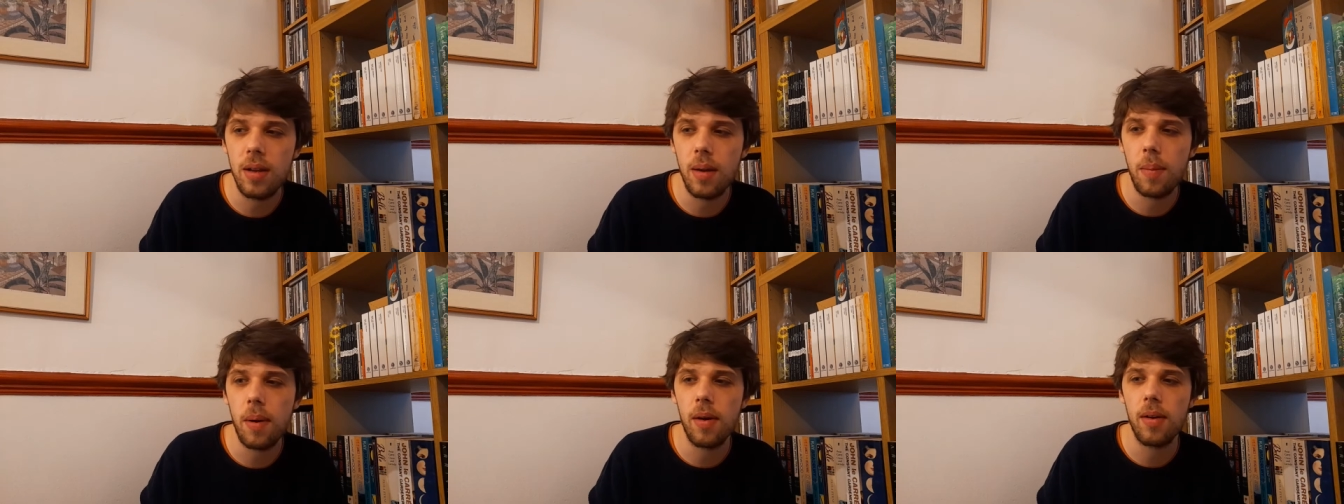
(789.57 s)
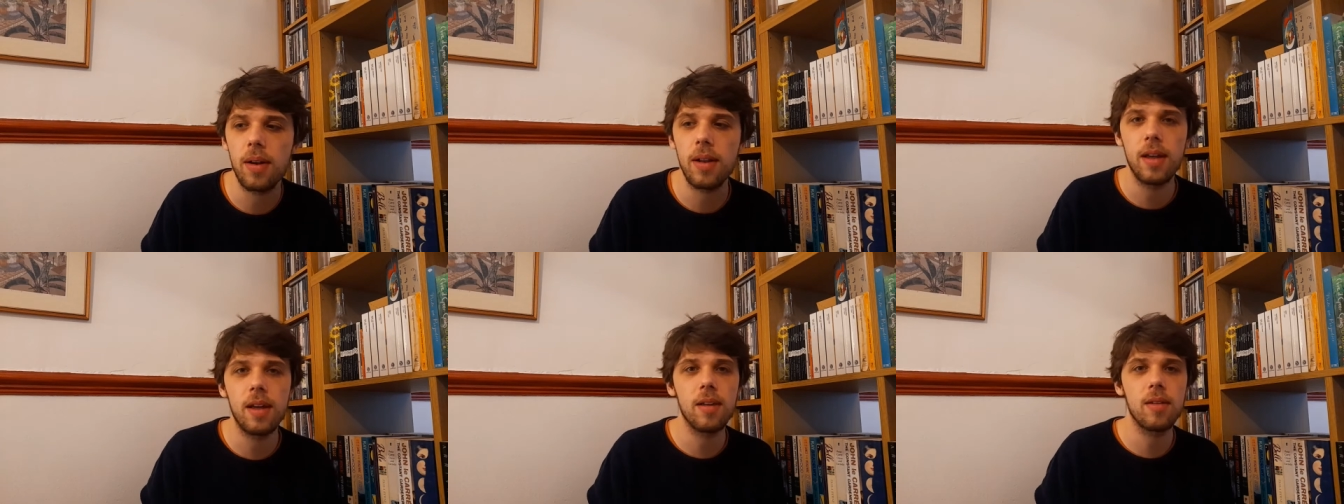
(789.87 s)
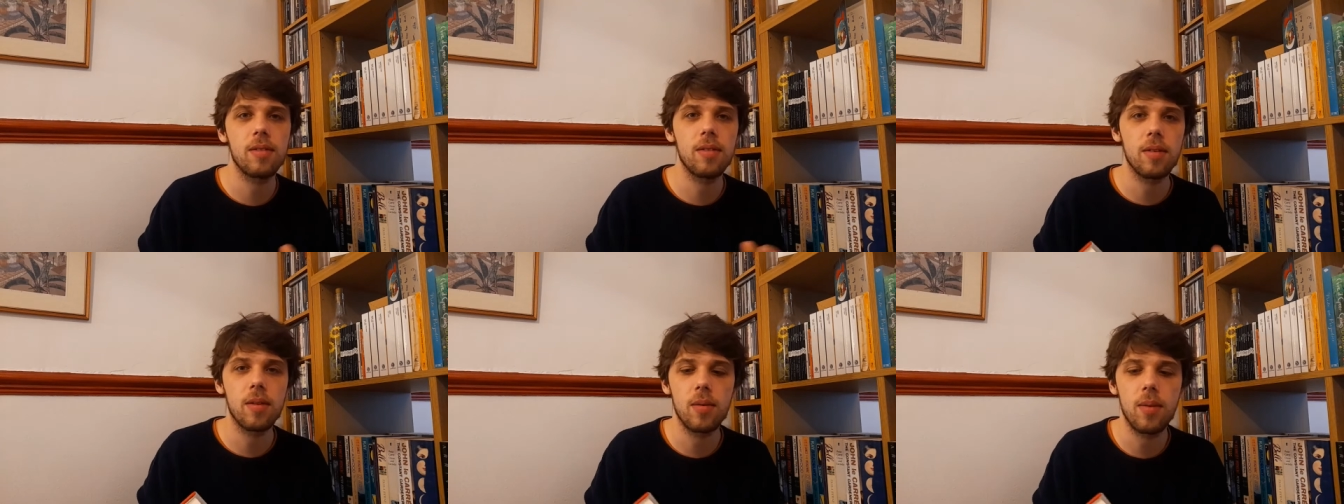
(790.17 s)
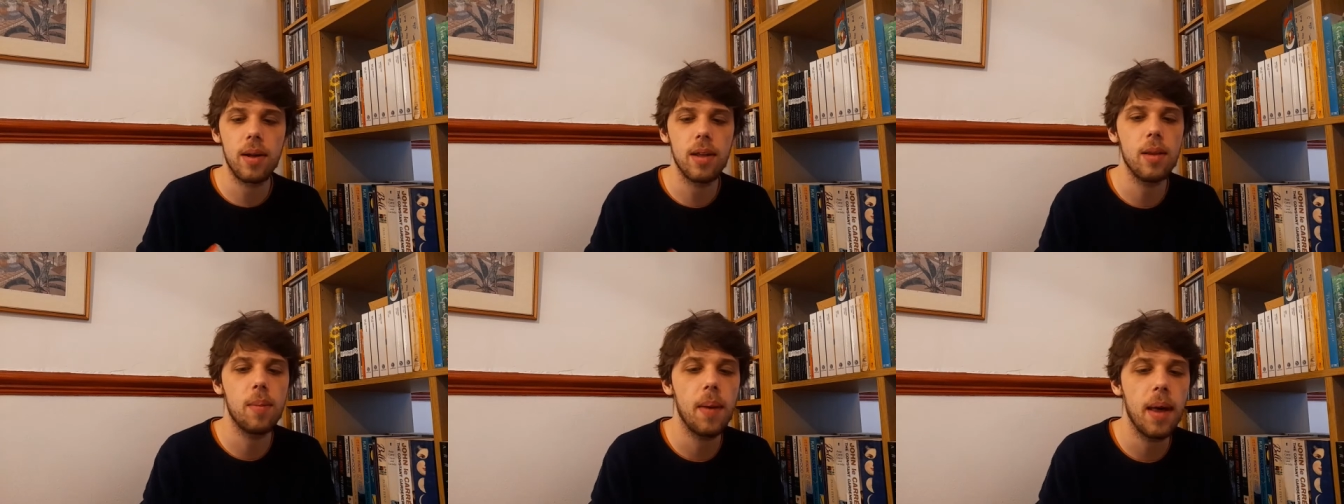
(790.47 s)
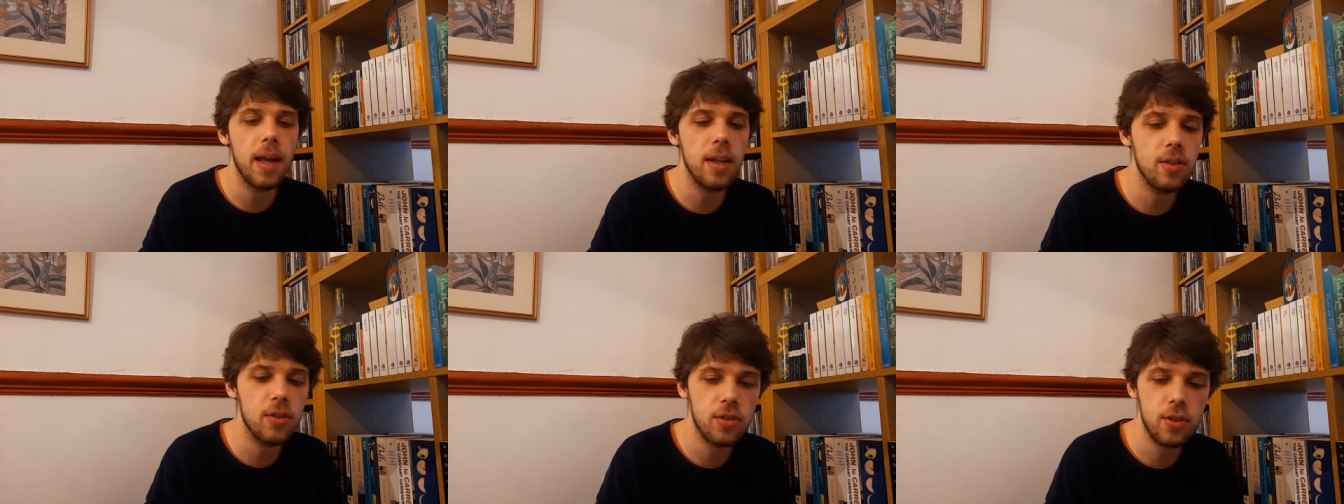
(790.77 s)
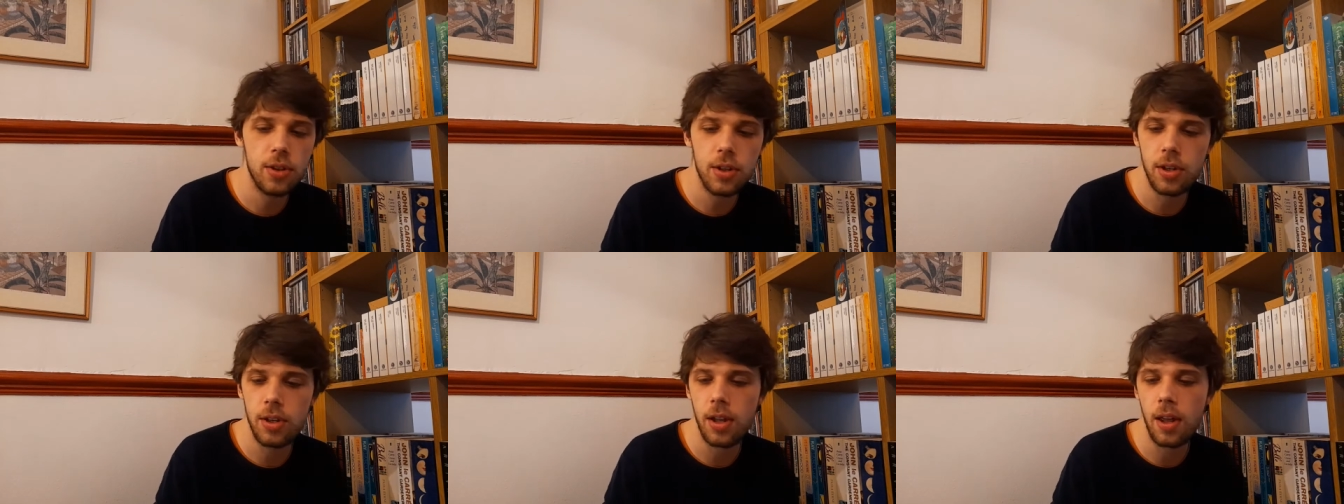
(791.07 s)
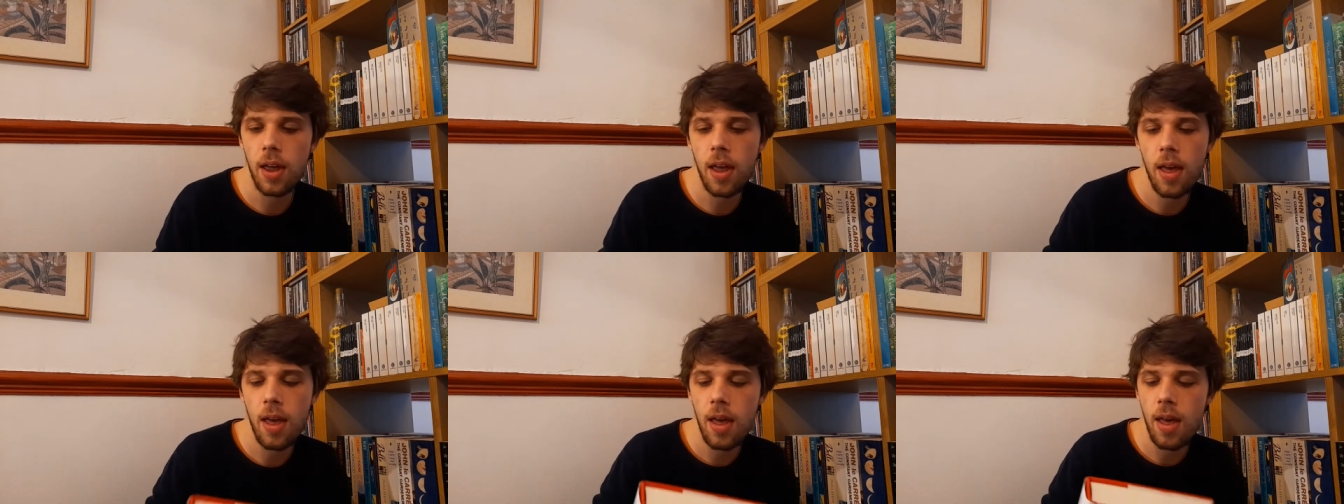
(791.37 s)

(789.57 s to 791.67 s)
Apparently, it's quite a page turner.